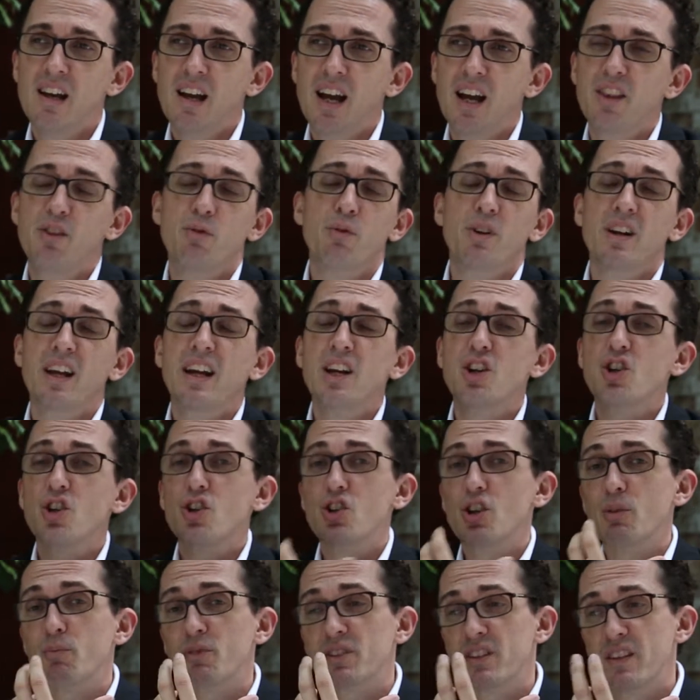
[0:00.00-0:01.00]
And the
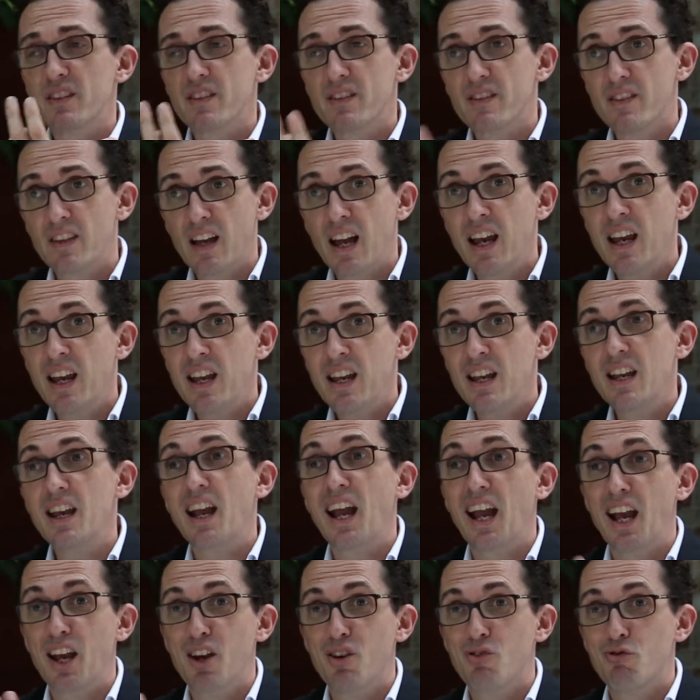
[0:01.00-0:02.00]
relationships that they
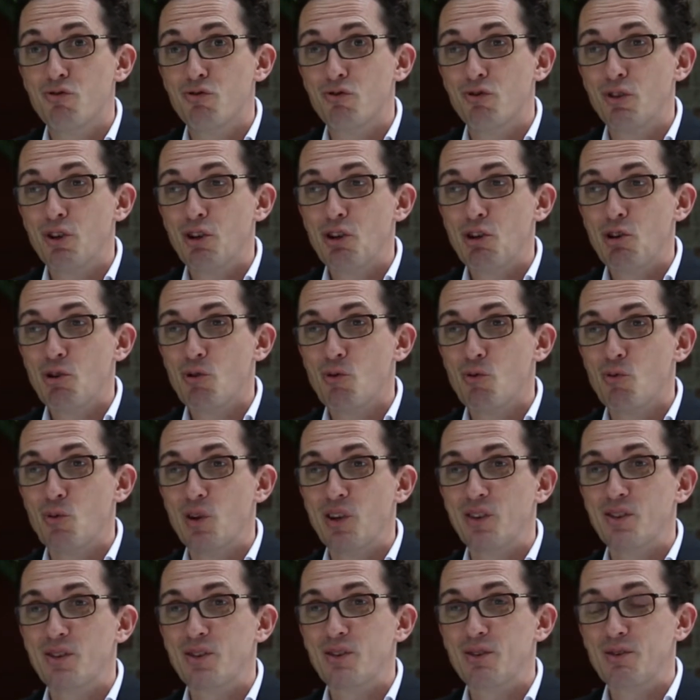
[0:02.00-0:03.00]
have
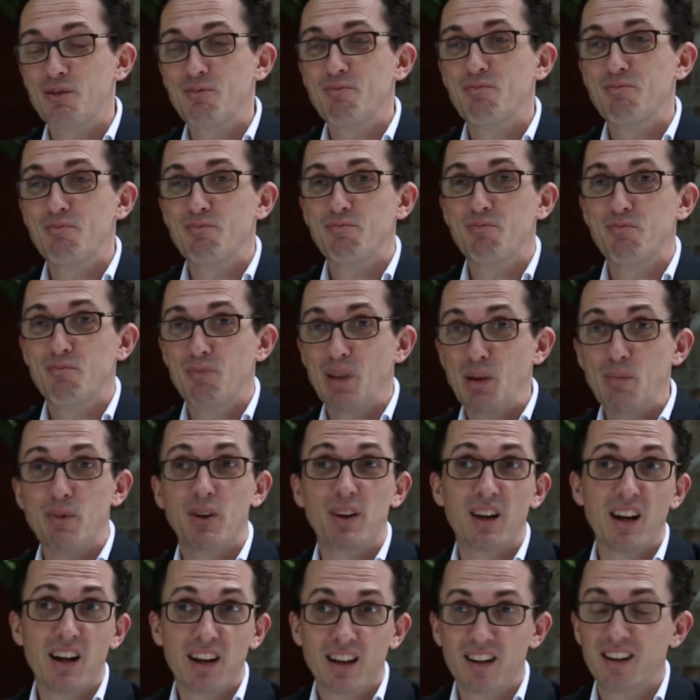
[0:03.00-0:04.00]
with
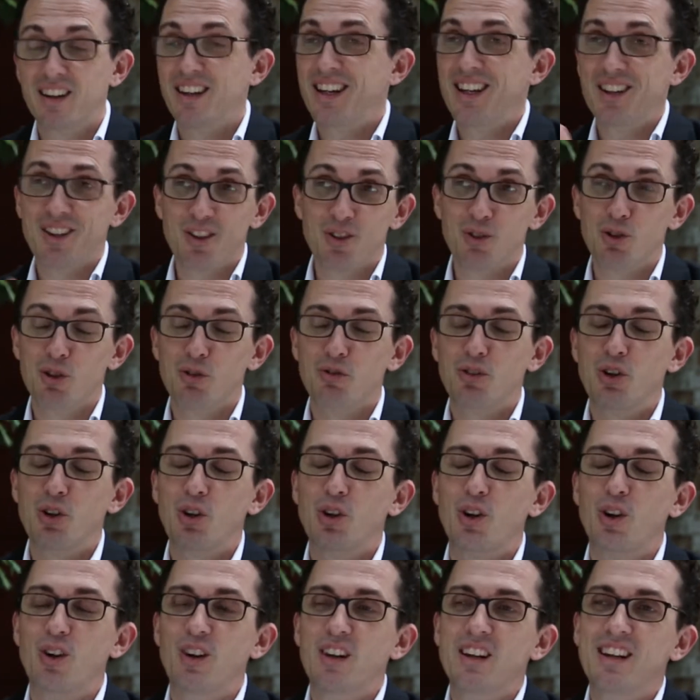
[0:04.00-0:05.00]
people like Helene and all of her
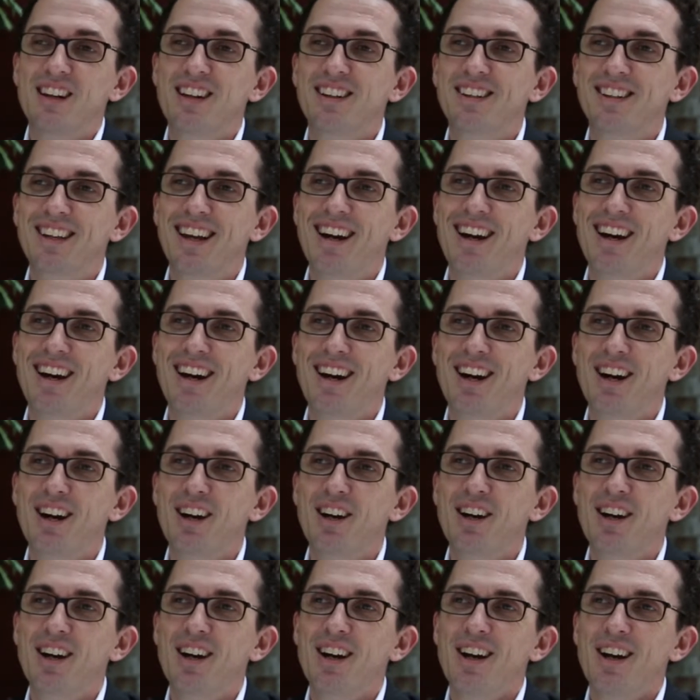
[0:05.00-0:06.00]
colleagues
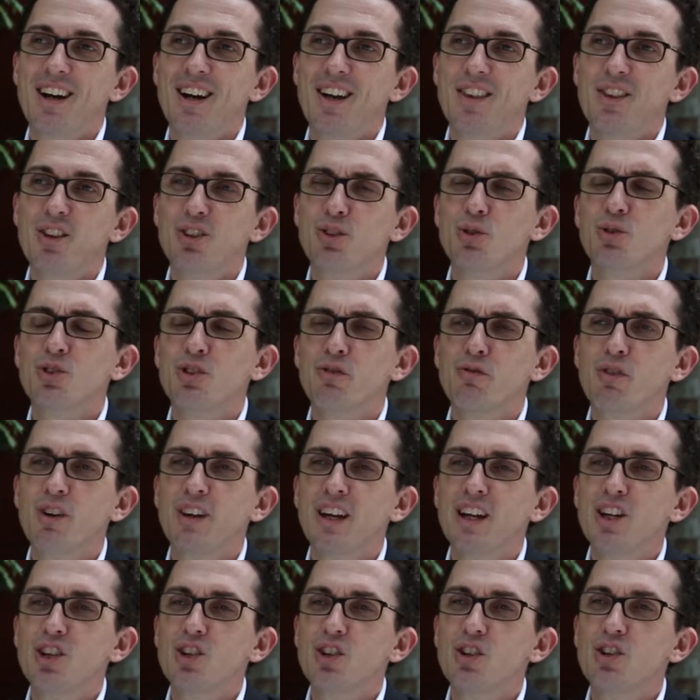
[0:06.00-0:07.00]
are the sorts of
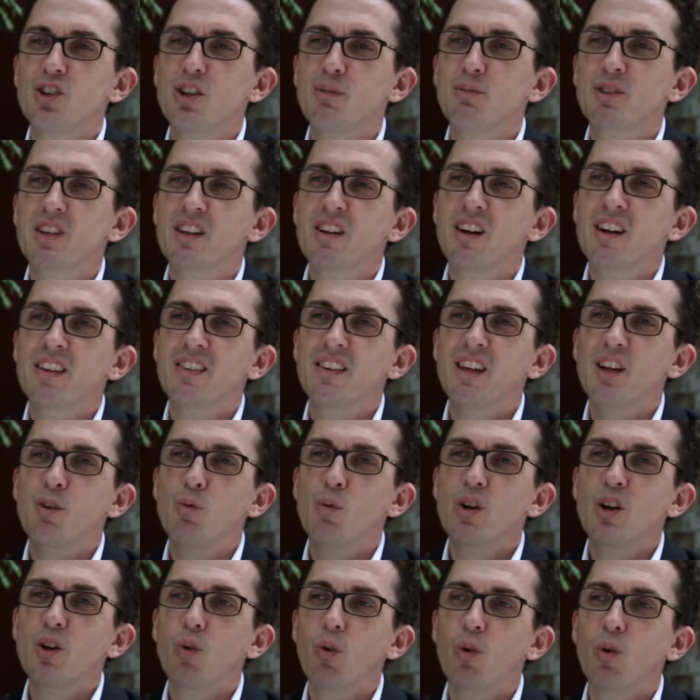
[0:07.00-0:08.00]
relationships that I think
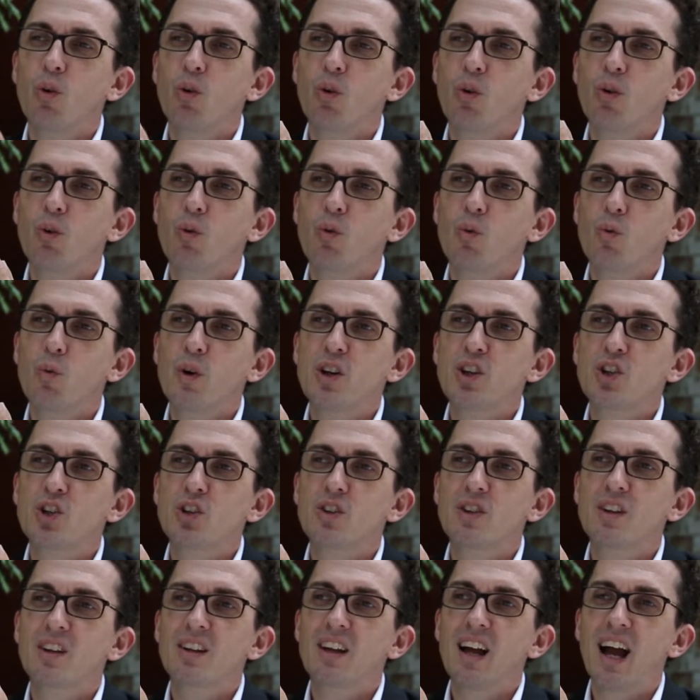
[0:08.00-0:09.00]
we'd all
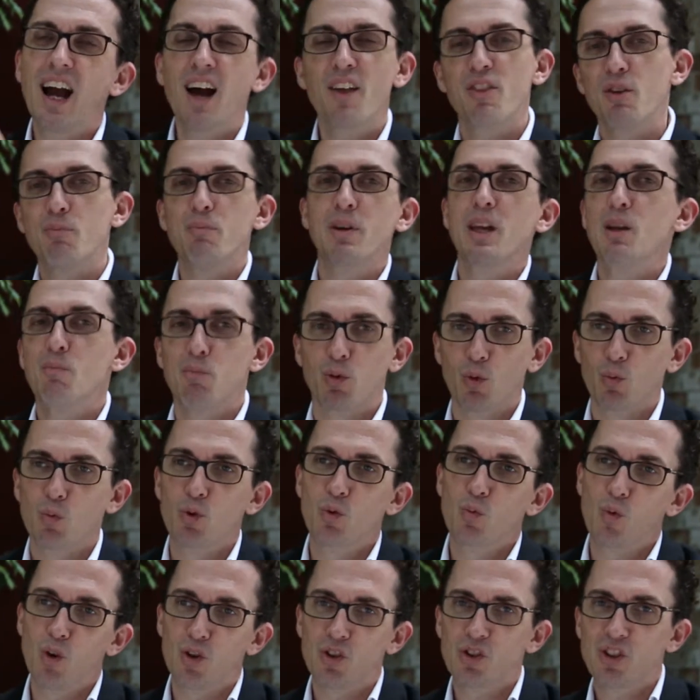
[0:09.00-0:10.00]
wish that other people
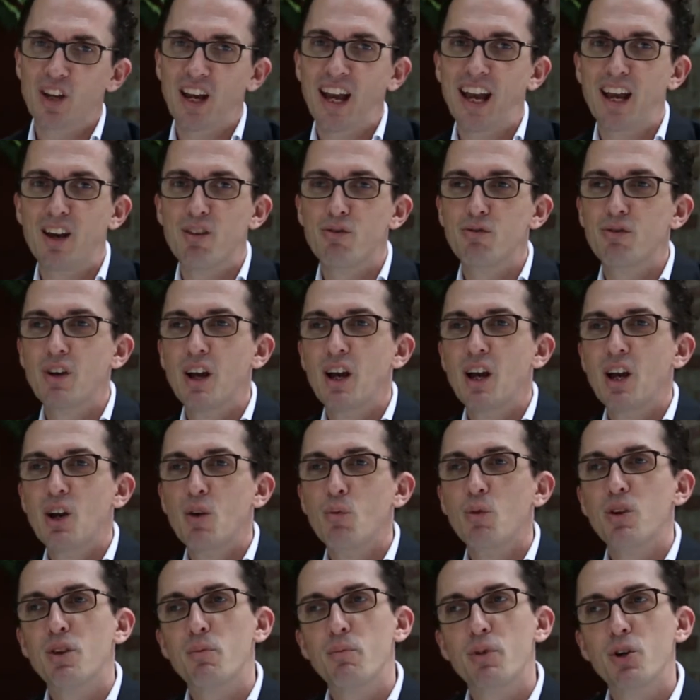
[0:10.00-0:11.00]
would want to have
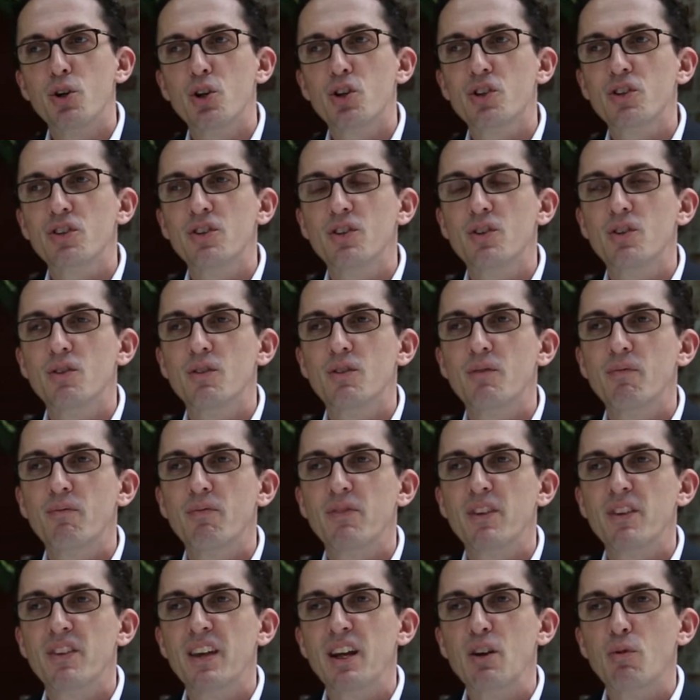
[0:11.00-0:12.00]
with a person
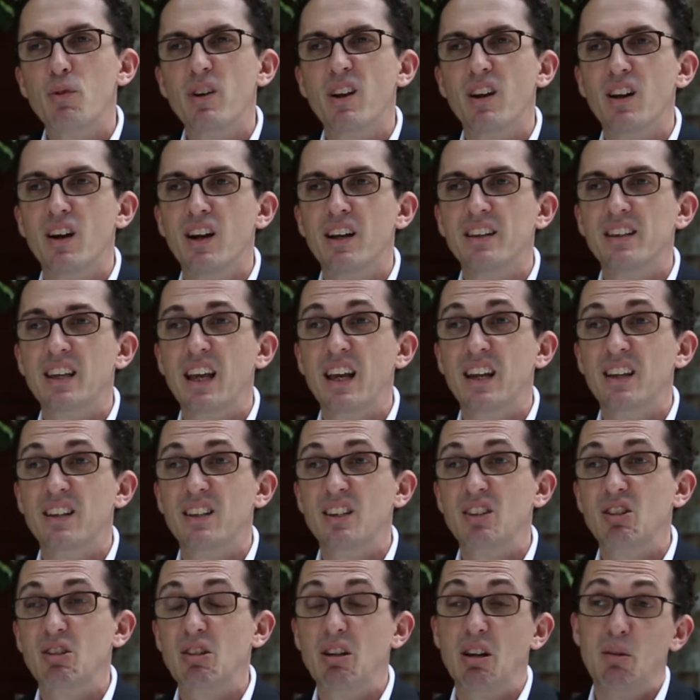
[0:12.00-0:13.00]
that they realise
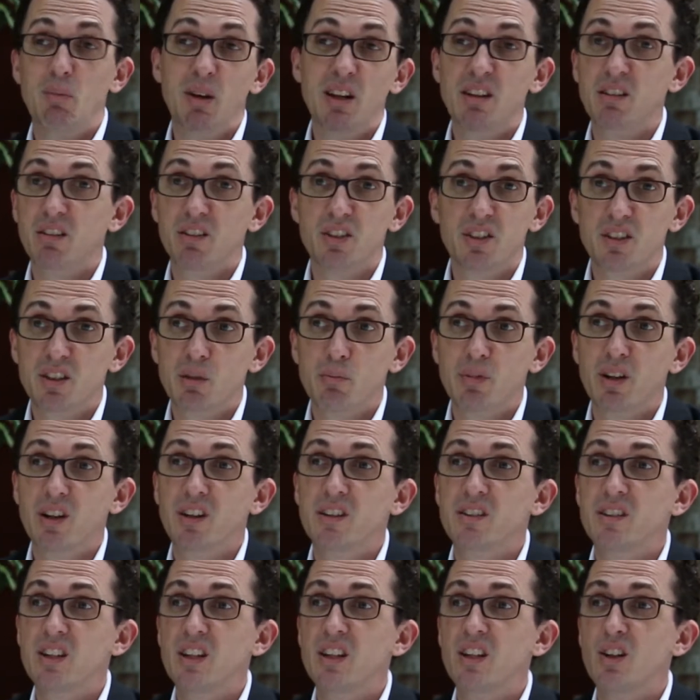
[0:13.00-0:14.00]
has mental
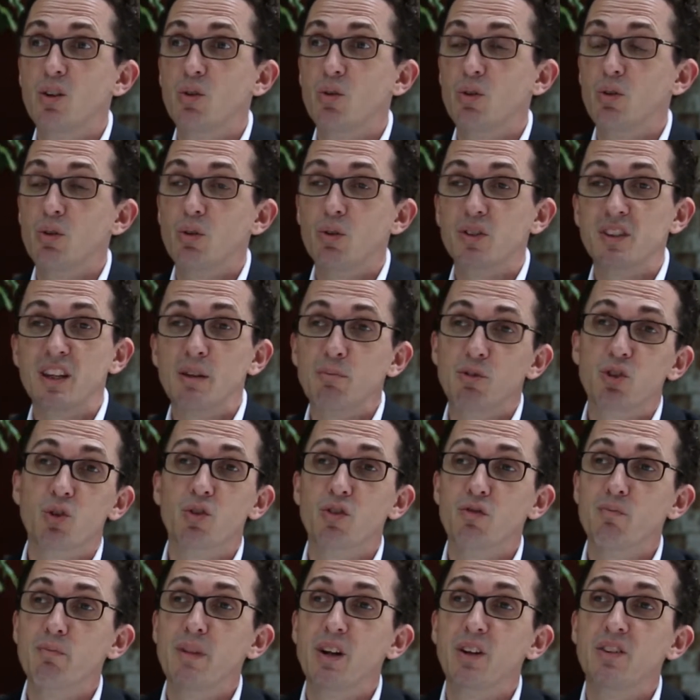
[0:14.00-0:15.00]
disability or some
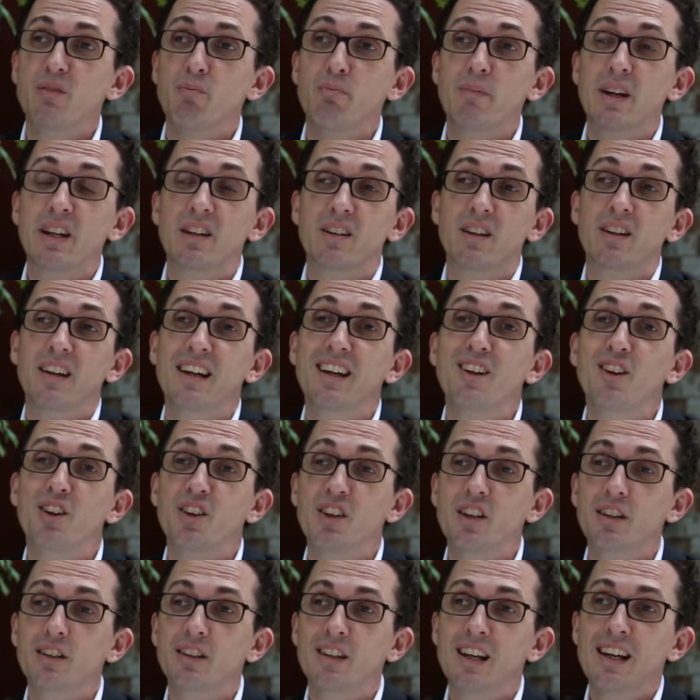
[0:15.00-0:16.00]
sort of mental
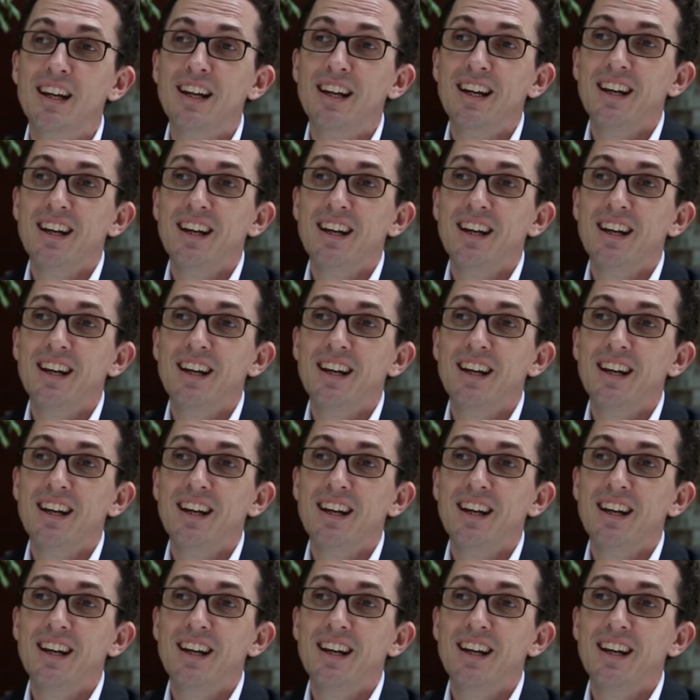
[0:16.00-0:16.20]
illness.